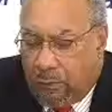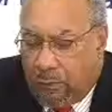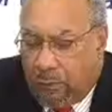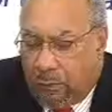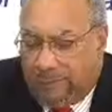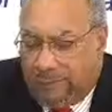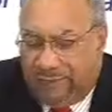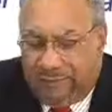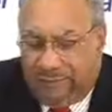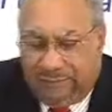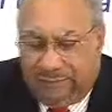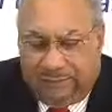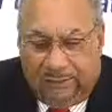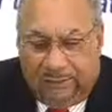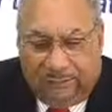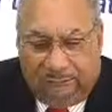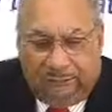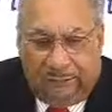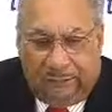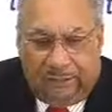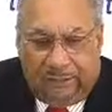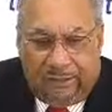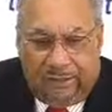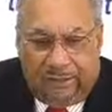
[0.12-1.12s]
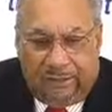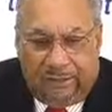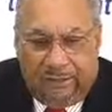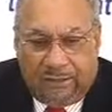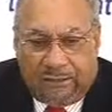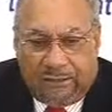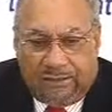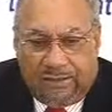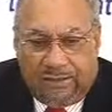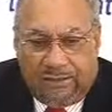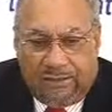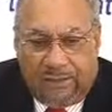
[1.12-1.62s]
What is different
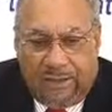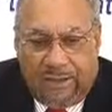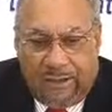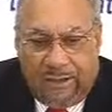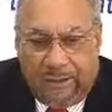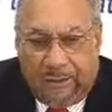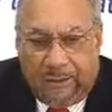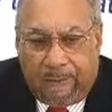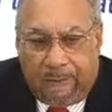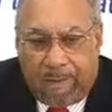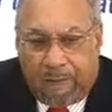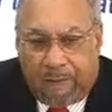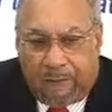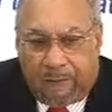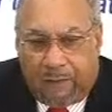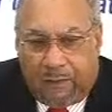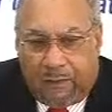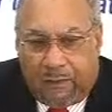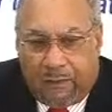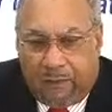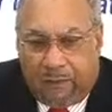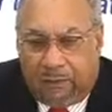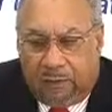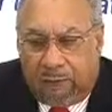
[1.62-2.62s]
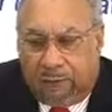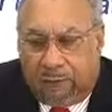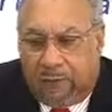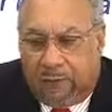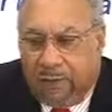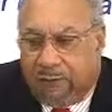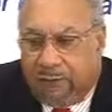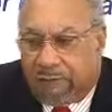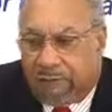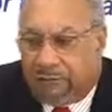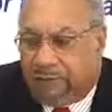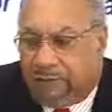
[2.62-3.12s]
here today, and what we
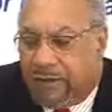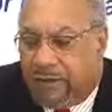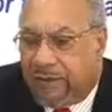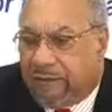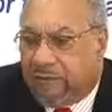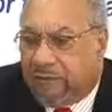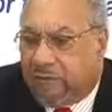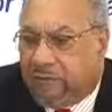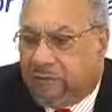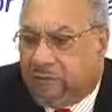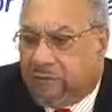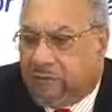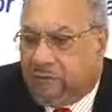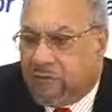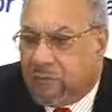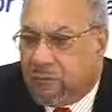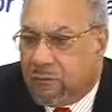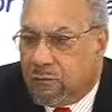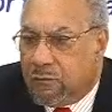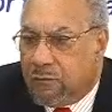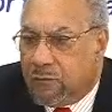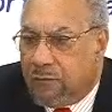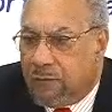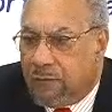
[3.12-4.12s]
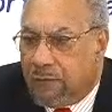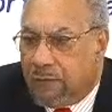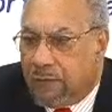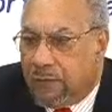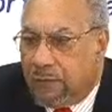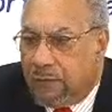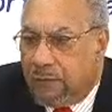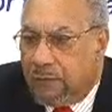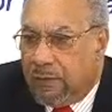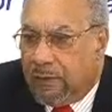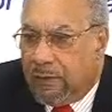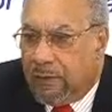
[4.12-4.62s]
have tried to do,
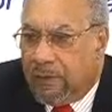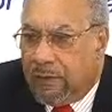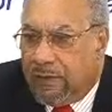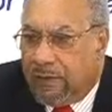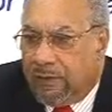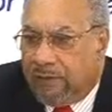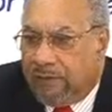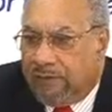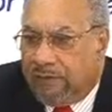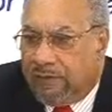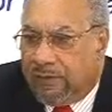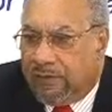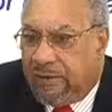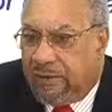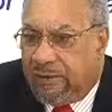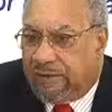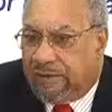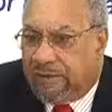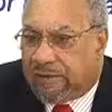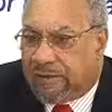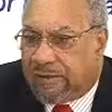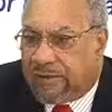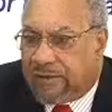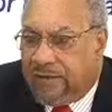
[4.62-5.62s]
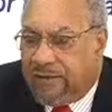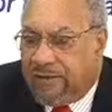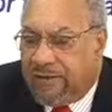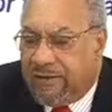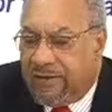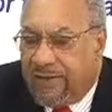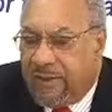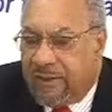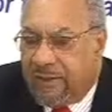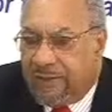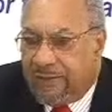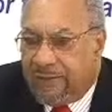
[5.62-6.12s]
is
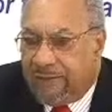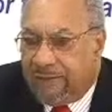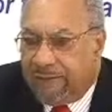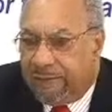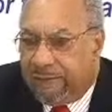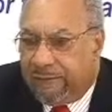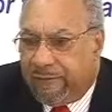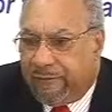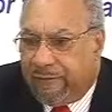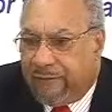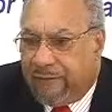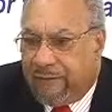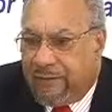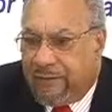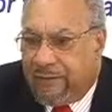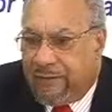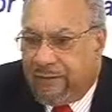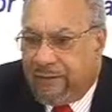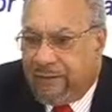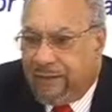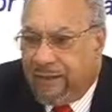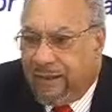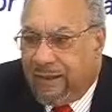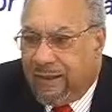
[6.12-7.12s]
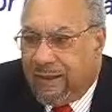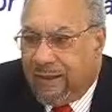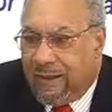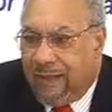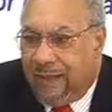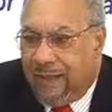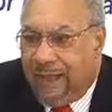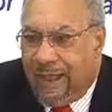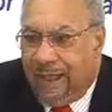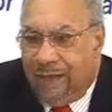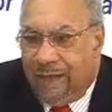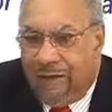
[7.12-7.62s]
instead of the
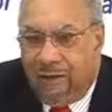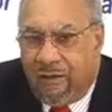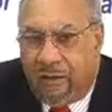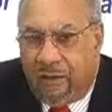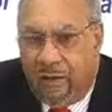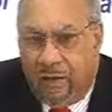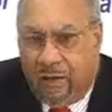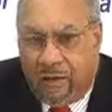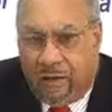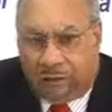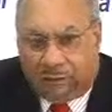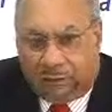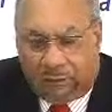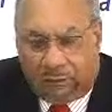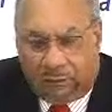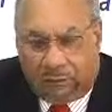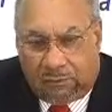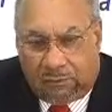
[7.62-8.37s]
ad hoc